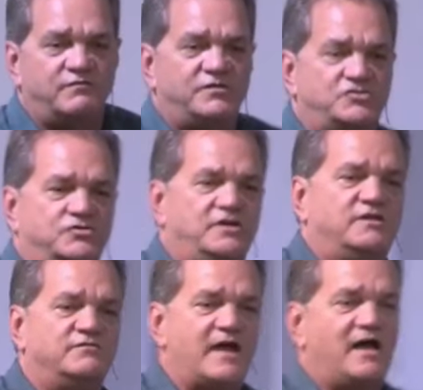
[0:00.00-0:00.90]
of the
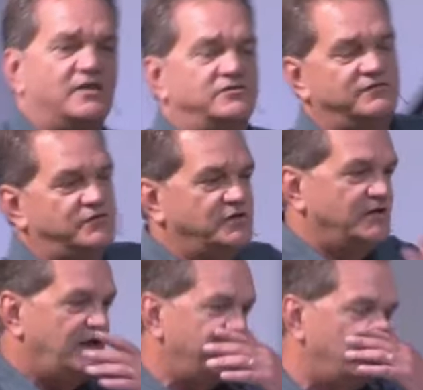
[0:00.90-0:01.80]
tree of knowledge of good
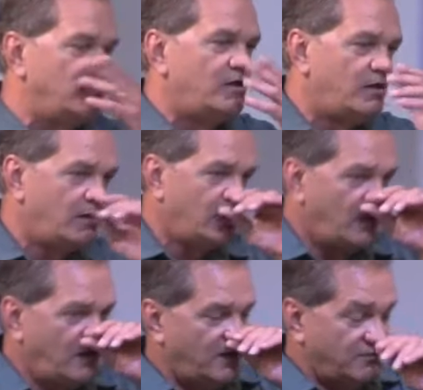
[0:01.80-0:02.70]
and evil.
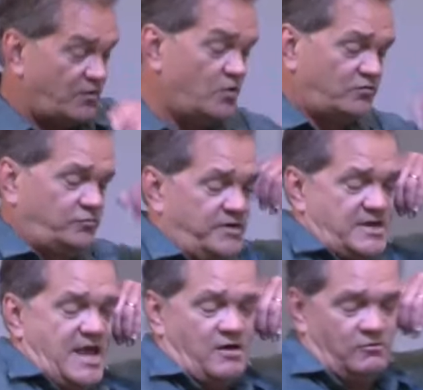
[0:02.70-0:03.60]
Folks, we
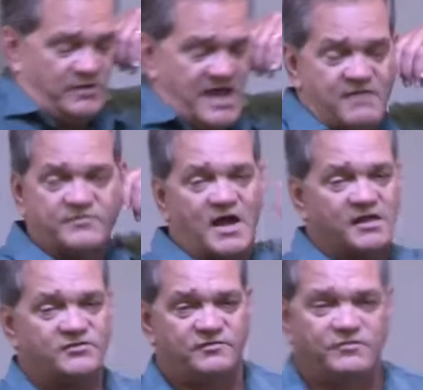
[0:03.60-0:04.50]
now we have
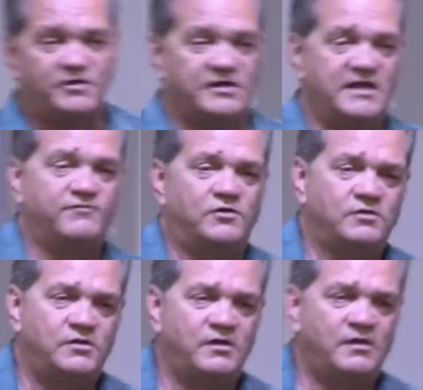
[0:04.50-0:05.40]
knowledge of good and evil.